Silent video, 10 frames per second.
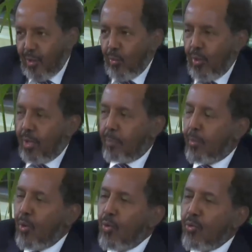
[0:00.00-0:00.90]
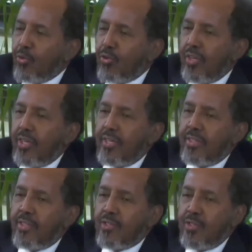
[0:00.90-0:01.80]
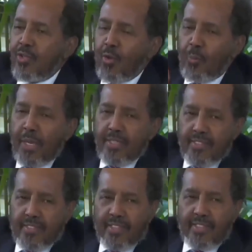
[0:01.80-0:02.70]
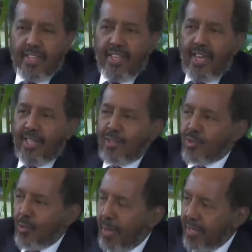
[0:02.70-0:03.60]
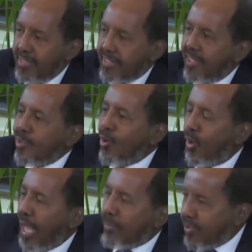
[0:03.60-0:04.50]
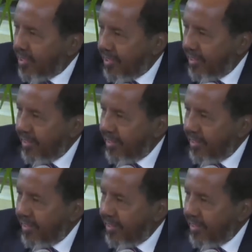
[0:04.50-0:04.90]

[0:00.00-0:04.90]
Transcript: when both the Ethiopian state and the Somali state collapsed.